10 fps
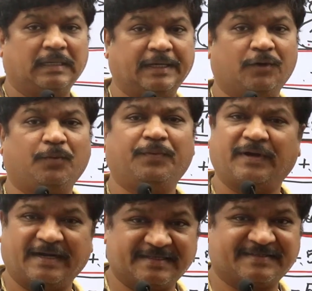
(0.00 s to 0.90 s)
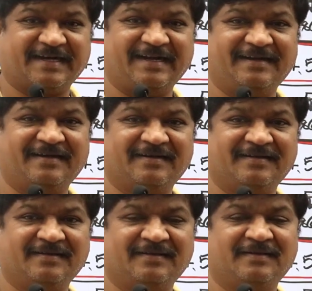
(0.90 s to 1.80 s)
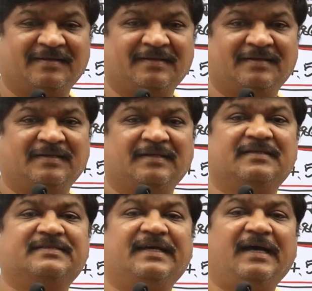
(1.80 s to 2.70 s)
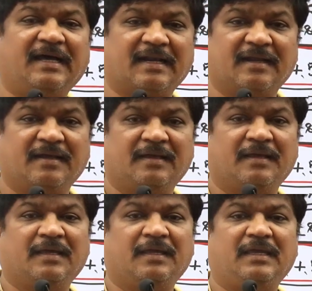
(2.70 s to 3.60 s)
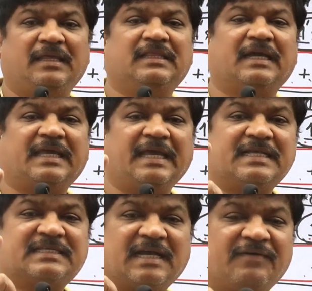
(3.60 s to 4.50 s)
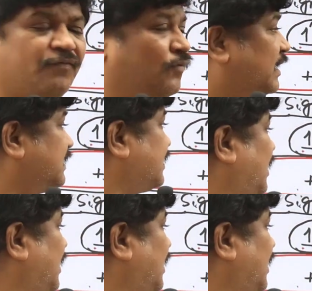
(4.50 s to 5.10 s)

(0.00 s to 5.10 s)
I hope you understand. Sir, in the case of one's